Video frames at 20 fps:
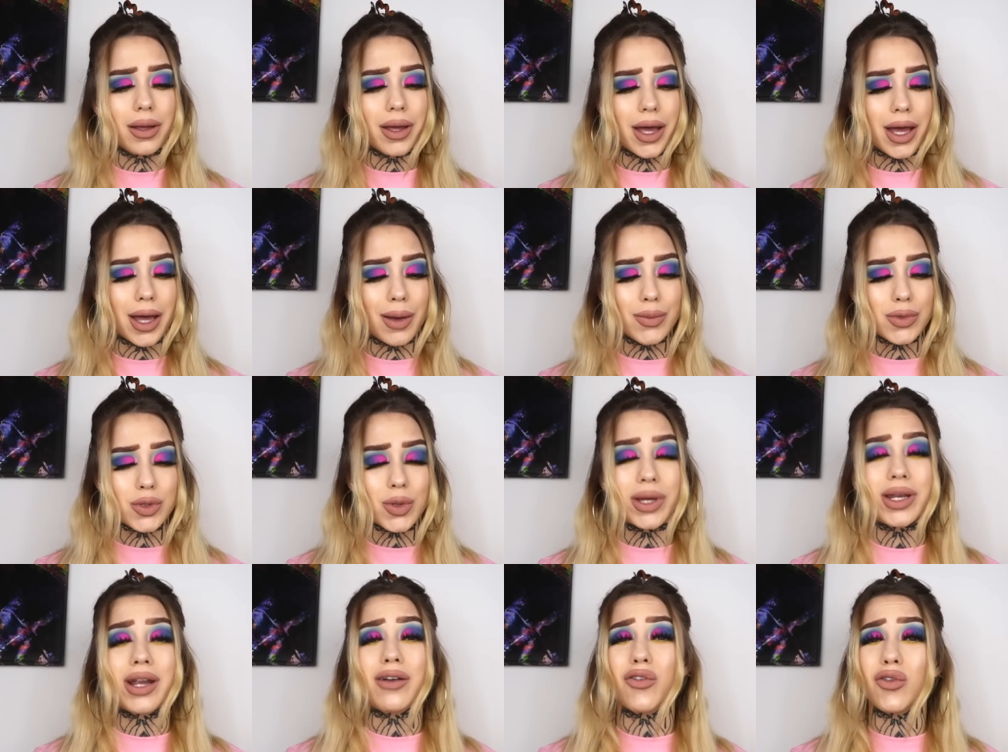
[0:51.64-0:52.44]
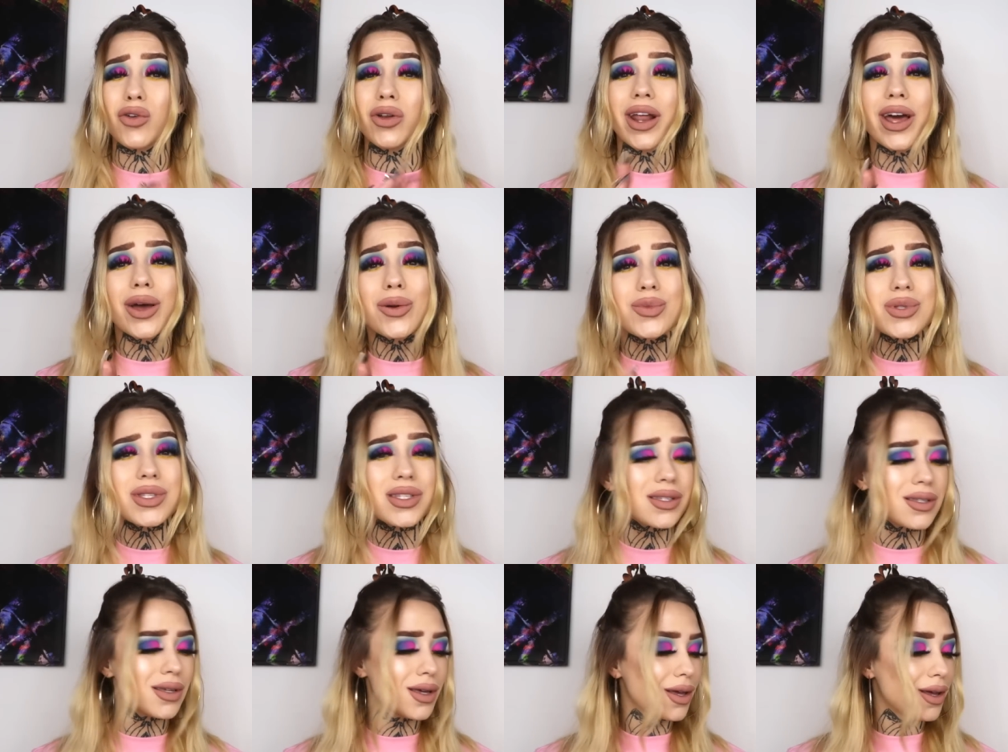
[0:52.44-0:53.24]
um, so I never run
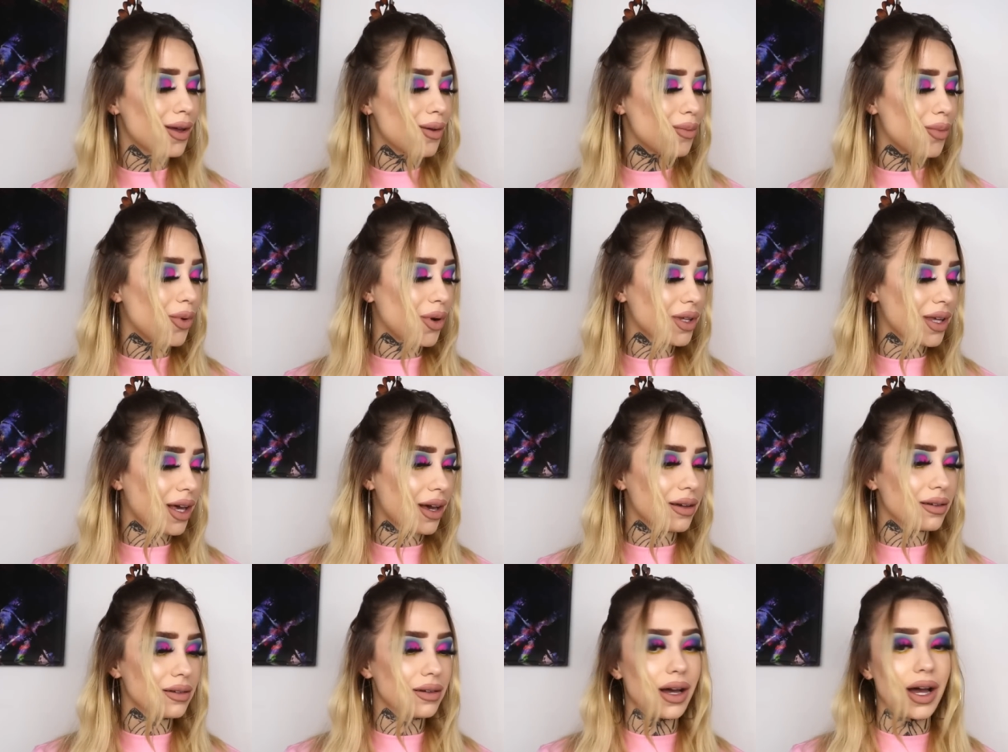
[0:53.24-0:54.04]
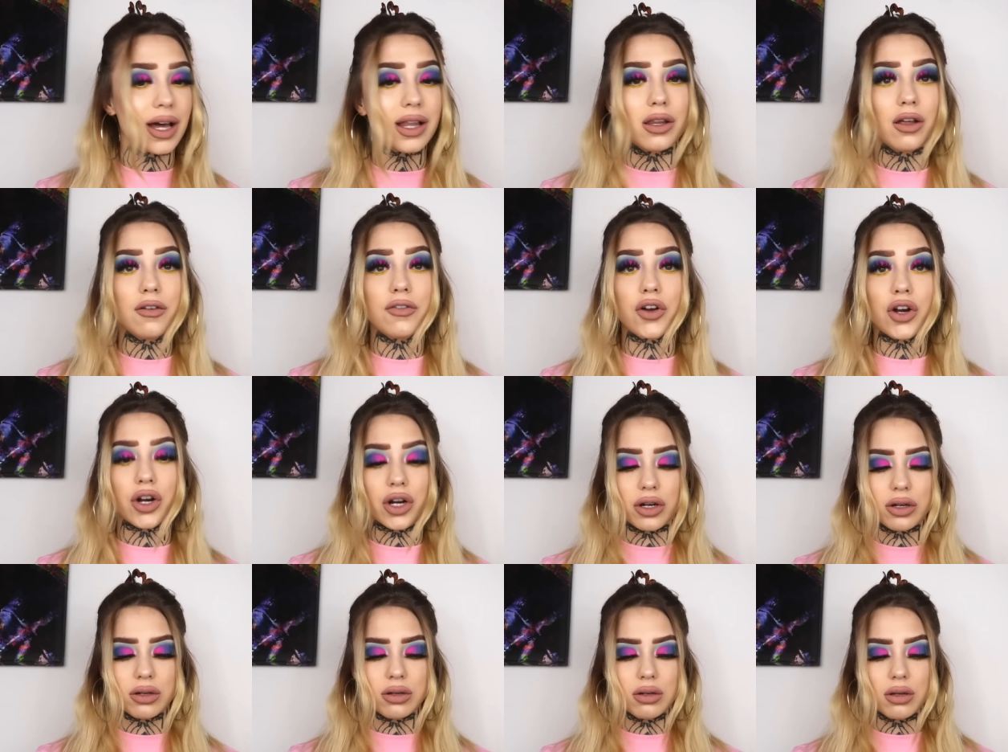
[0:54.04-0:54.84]
out. But yeah, I love
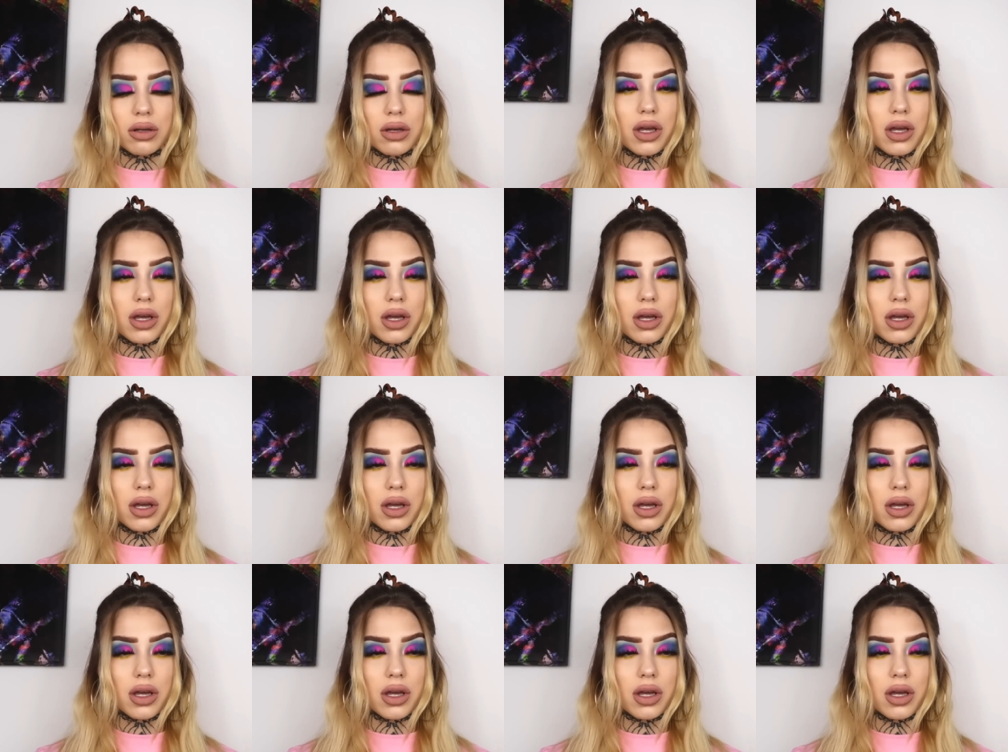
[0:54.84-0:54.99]
her.